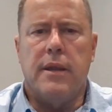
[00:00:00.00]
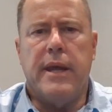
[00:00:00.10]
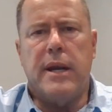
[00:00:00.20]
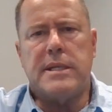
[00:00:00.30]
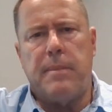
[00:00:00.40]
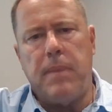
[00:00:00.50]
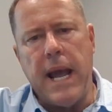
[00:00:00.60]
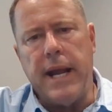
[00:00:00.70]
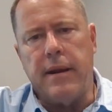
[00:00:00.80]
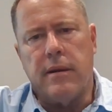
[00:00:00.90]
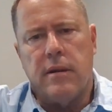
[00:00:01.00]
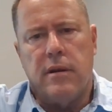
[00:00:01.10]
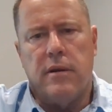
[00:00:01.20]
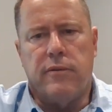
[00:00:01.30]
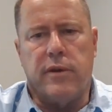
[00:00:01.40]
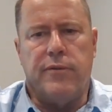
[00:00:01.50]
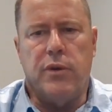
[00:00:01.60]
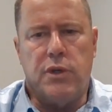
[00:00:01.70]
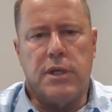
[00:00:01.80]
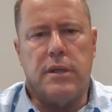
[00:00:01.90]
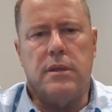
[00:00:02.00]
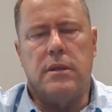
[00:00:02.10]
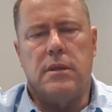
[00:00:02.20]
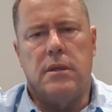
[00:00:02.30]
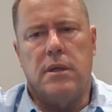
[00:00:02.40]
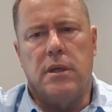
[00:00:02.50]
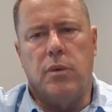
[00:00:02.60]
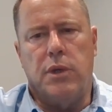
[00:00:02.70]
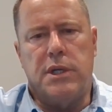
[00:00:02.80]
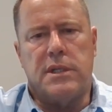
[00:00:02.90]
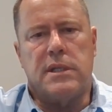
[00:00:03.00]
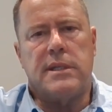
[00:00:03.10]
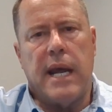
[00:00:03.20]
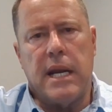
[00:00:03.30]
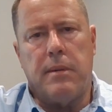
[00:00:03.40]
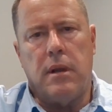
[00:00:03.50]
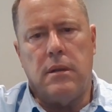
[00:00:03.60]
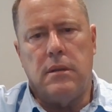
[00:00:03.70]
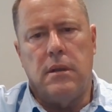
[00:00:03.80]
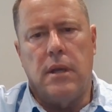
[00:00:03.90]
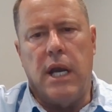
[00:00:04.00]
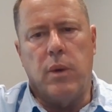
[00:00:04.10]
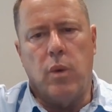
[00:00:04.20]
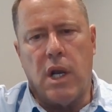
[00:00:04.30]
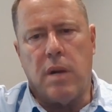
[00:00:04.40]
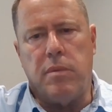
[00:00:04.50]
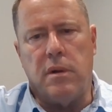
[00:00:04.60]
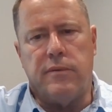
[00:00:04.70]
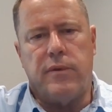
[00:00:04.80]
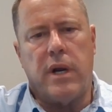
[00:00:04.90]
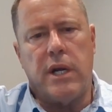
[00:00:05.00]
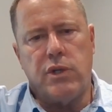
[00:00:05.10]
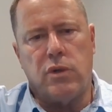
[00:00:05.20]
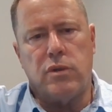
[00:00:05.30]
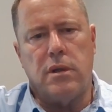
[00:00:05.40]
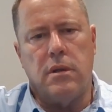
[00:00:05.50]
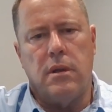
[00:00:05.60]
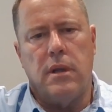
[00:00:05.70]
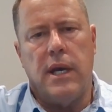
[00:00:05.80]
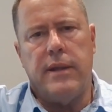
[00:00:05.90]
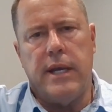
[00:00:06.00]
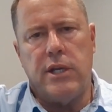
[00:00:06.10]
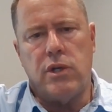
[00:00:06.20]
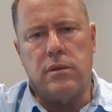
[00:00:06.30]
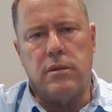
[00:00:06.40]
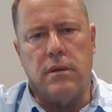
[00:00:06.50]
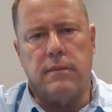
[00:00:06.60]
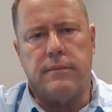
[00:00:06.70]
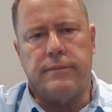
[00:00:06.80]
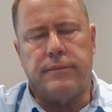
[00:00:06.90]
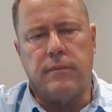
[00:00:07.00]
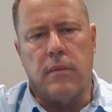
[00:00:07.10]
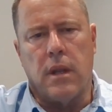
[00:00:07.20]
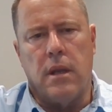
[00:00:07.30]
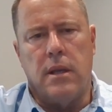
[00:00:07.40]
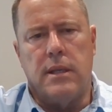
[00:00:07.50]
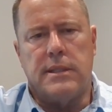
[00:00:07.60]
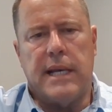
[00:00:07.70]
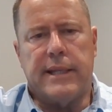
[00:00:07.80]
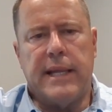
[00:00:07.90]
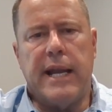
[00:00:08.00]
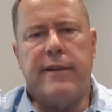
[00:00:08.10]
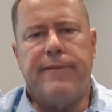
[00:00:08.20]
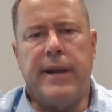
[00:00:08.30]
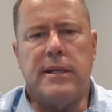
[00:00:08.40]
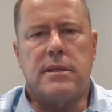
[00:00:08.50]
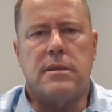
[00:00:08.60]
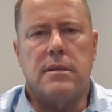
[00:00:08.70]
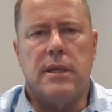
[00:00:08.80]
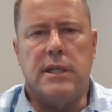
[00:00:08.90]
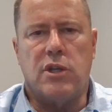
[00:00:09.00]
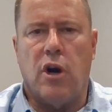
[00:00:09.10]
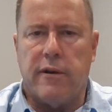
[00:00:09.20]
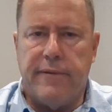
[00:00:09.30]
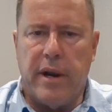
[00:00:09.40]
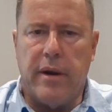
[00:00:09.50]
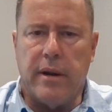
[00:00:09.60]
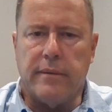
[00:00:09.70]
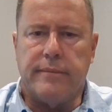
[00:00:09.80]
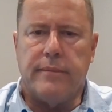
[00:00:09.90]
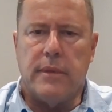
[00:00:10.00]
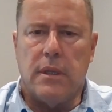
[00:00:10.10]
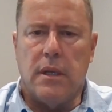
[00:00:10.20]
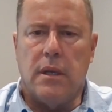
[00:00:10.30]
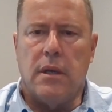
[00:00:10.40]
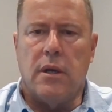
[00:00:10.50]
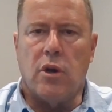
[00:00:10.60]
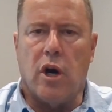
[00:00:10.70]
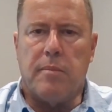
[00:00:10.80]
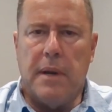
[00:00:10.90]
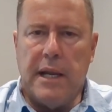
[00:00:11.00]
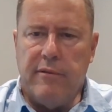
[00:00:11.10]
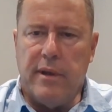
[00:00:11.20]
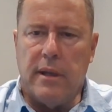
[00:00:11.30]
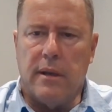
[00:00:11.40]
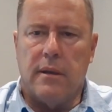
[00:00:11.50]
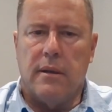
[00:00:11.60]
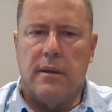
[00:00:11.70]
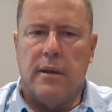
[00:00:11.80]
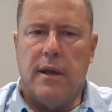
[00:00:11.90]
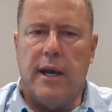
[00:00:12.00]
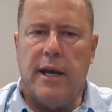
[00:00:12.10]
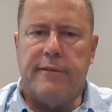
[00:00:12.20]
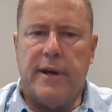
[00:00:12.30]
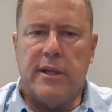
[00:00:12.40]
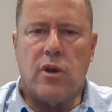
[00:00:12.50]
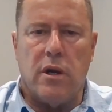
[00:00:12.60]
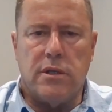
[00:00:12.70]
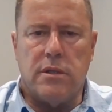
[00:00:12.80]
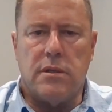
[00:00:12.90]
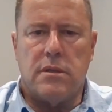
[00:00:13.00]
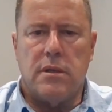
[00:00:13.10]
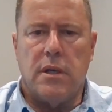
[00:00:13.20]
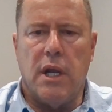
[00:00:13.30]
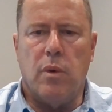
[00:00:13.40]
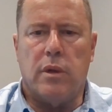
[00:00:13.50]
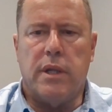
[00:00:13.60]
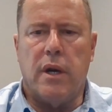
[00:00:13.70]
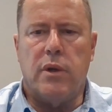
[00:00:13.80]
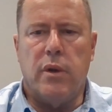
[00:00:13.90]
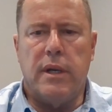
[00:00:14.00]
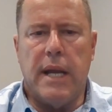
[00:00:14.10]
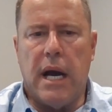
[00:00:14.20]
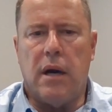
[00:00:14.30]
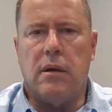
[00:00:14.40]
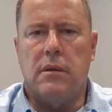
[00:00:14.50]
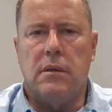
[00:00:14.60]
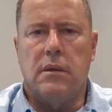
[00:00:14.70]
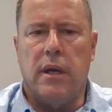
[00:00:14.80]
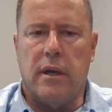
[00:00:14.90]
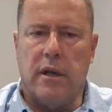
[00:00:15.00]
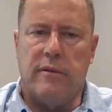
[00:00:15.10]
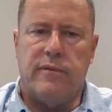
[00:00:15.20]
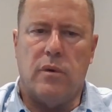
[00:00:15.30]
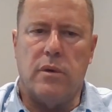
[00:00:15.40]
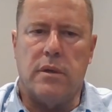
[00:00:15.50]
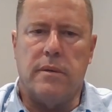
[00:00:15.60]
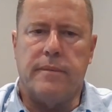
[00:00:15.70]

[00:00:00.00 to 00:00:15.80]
There is a plan for the future which is sustainable and workable for our children and their children. Southland Defence is God-fearing, God-believing, and faith-conscious in what they are doing now and going forward.